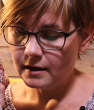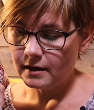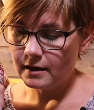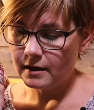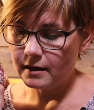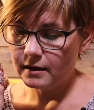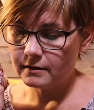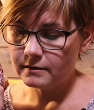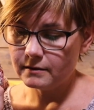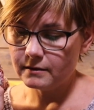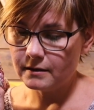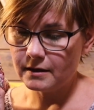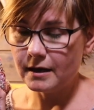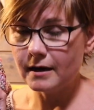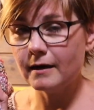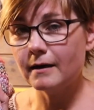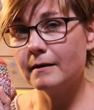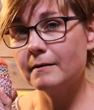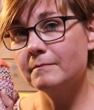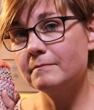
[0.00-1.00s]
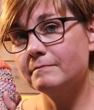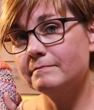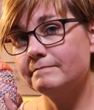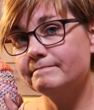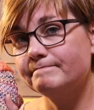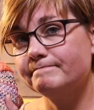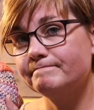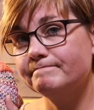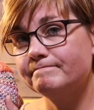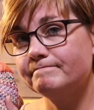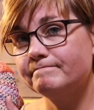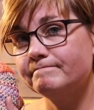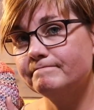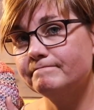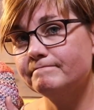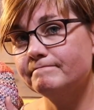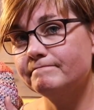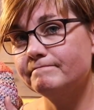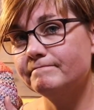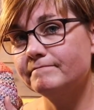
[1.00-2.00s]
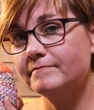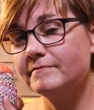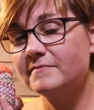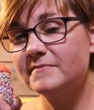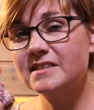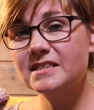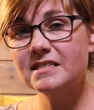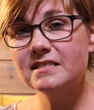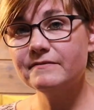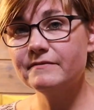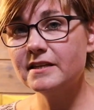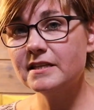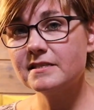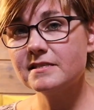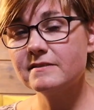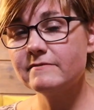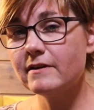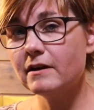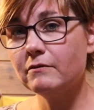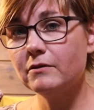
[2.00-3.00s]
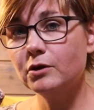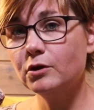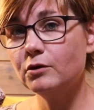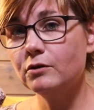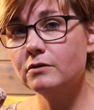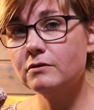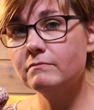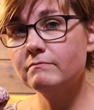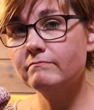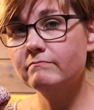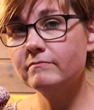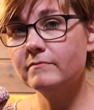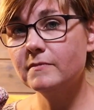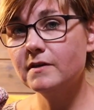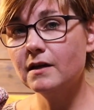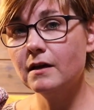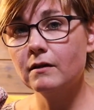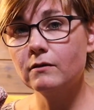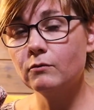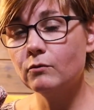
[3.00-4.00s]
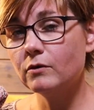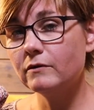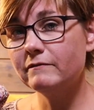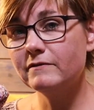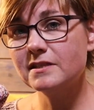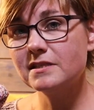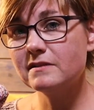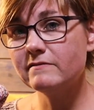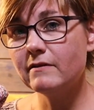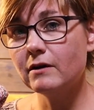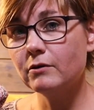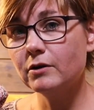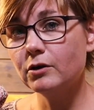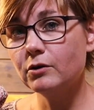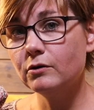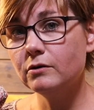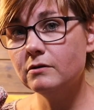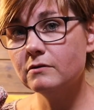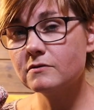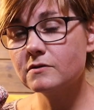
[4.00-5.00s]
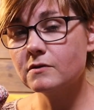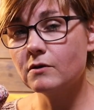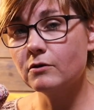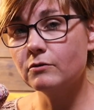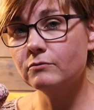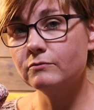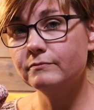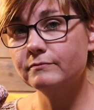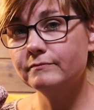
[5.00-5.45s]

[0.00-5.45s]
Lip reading: And this fits very good. The other one fits very good, so